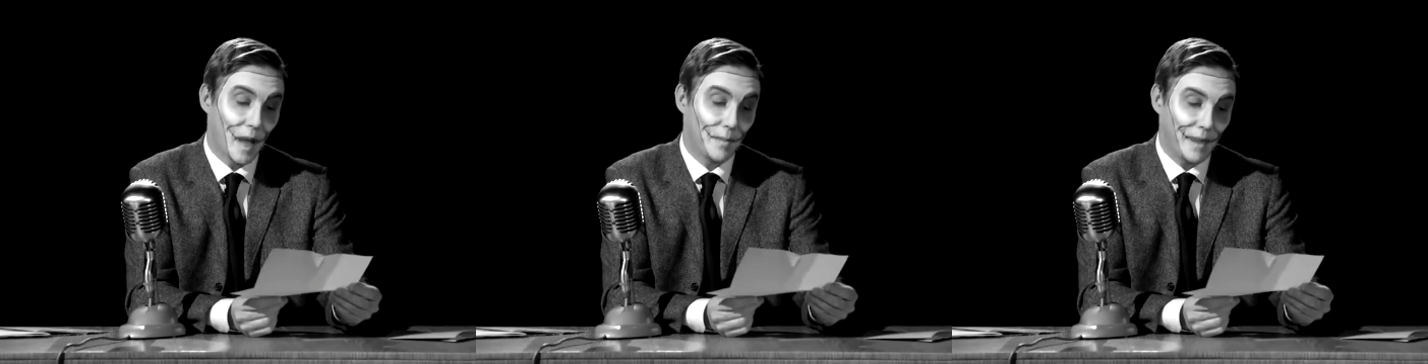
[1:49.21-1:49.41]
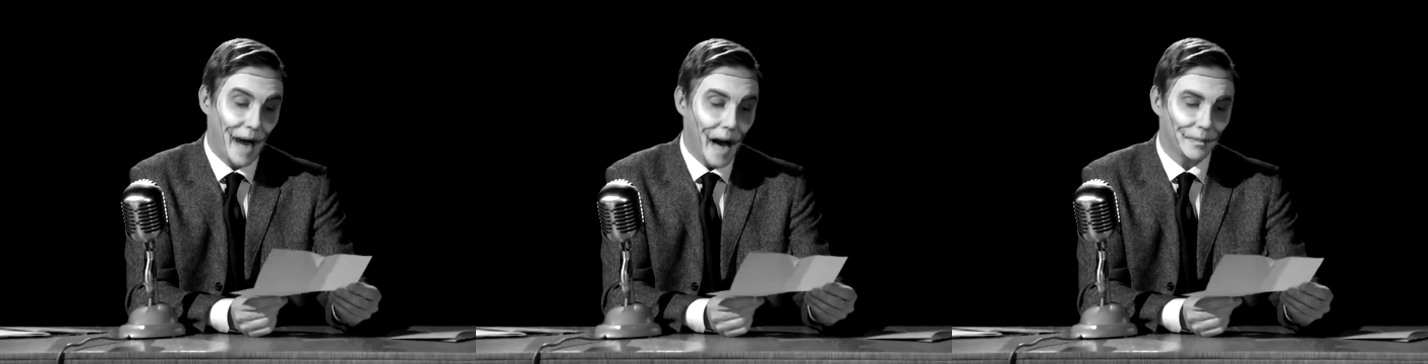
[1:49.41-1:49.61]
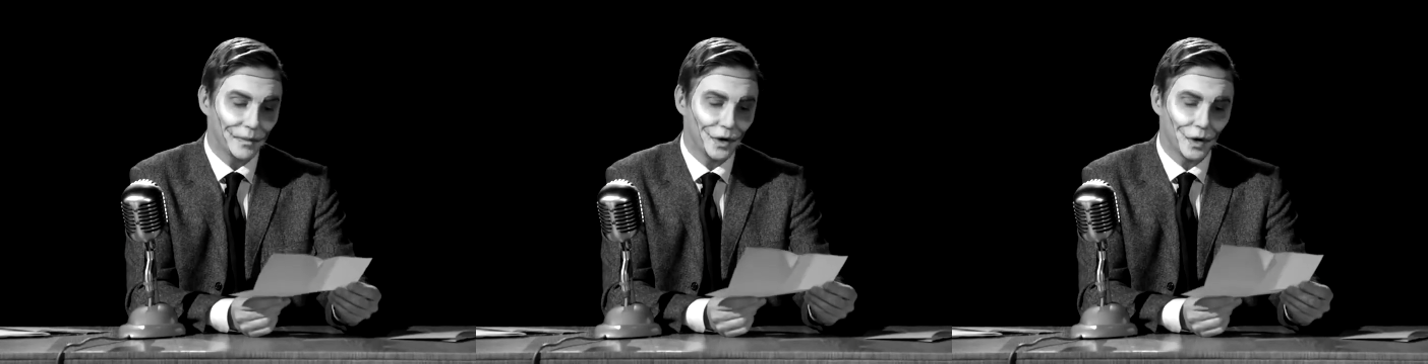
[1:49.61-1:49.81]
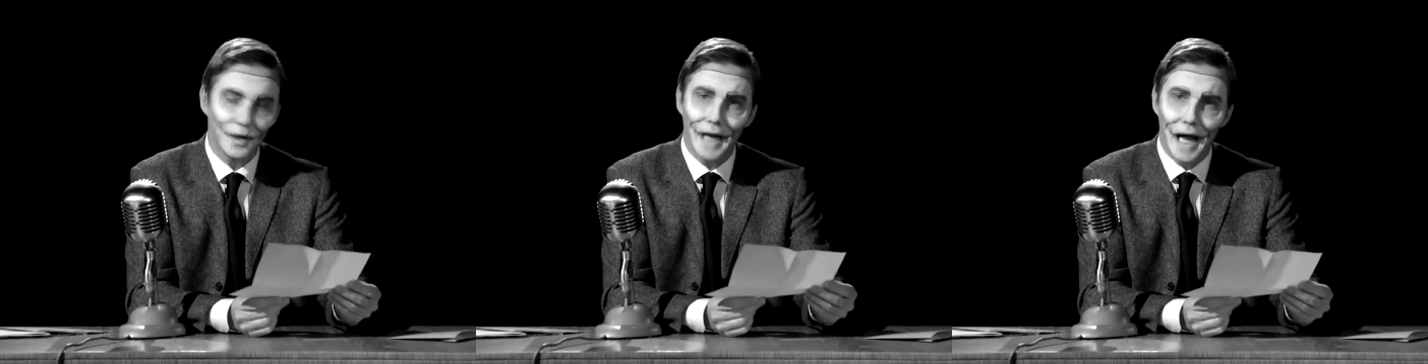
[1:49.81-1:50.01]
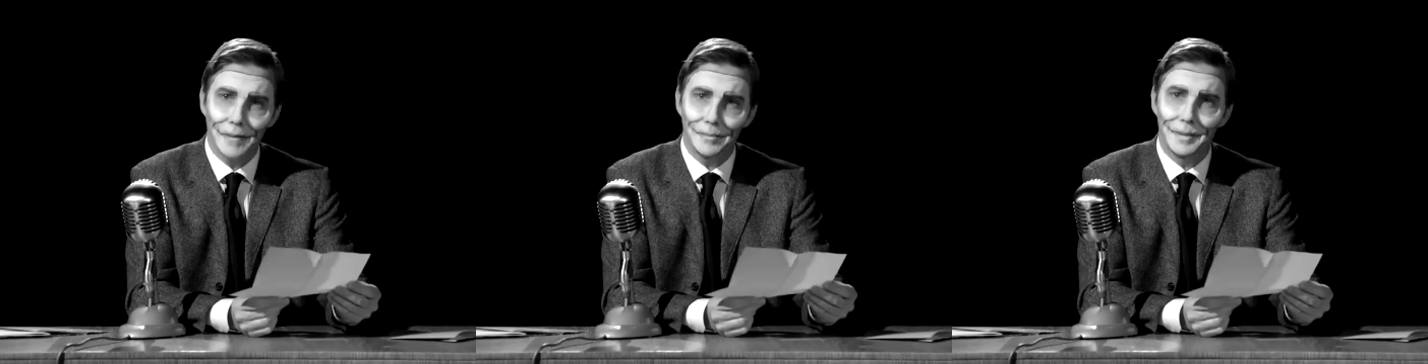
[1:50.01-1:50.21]
Perhaps you
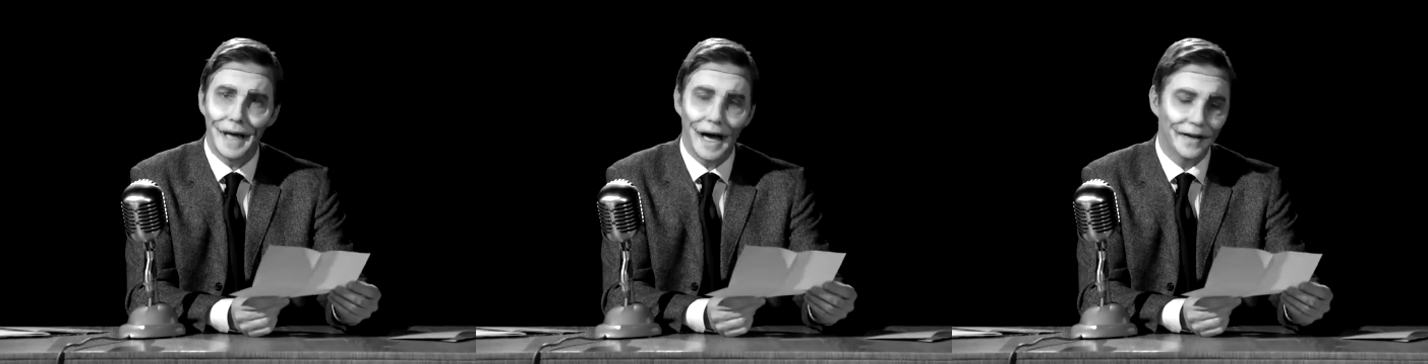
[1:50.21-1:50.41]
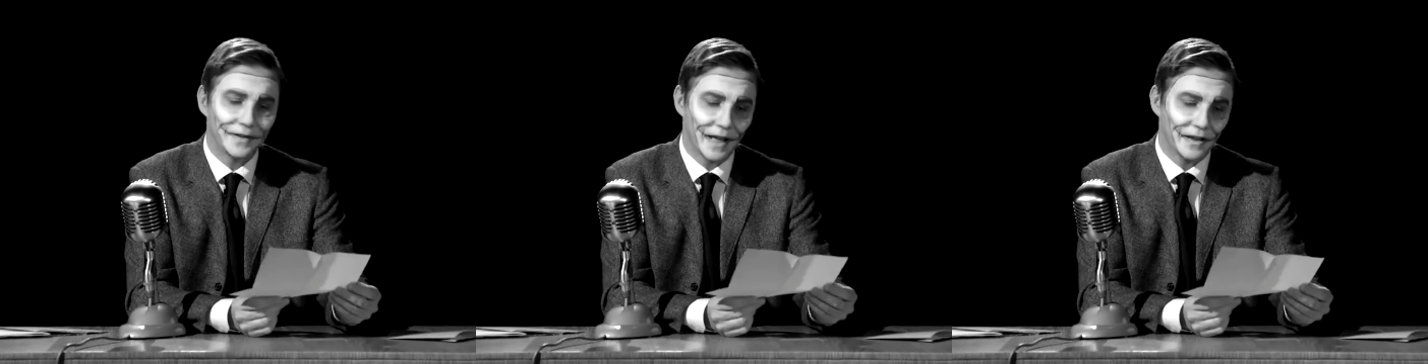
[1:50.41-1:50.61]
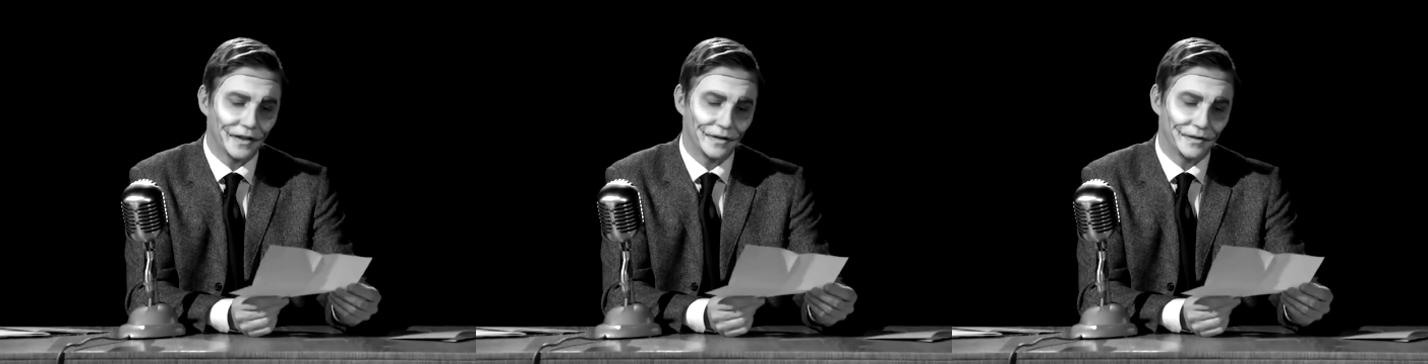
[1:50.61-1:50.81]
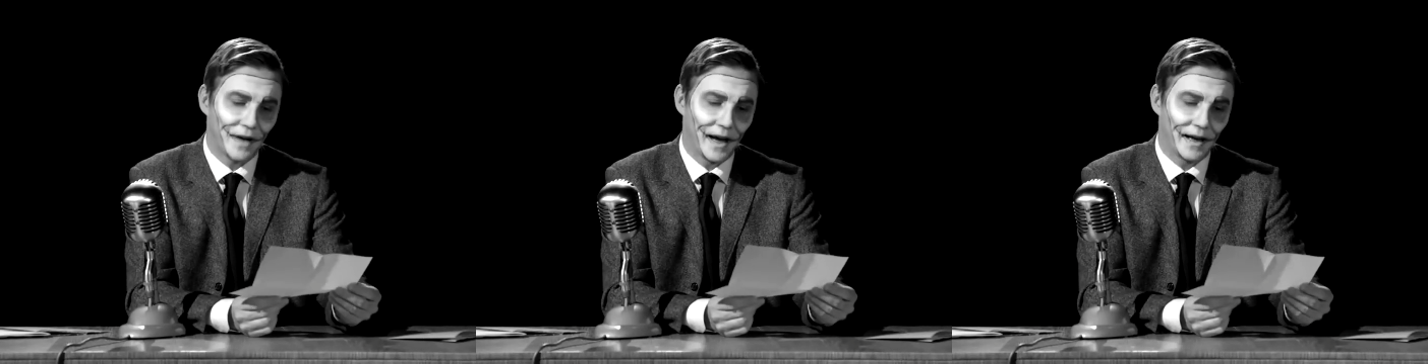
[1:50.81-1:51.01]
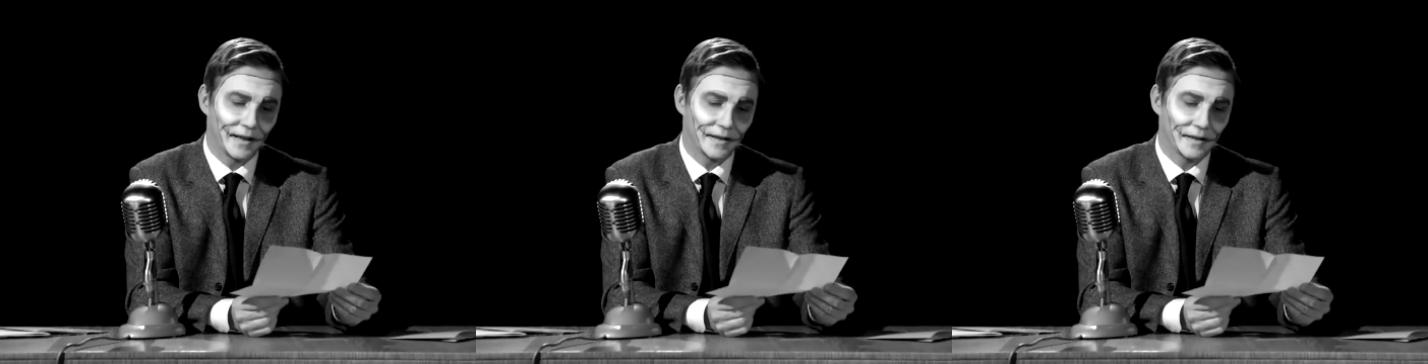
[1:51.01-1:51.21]
can help me
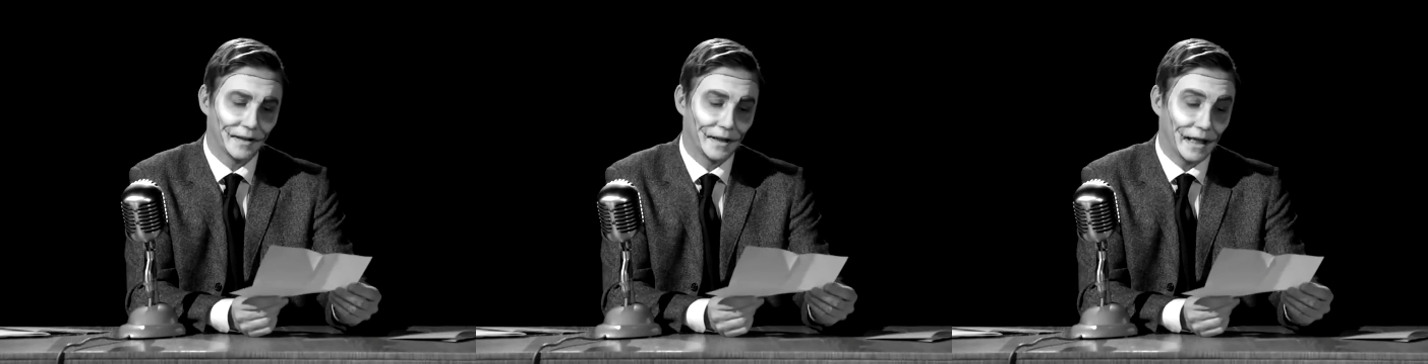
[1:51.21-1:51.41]
identify it.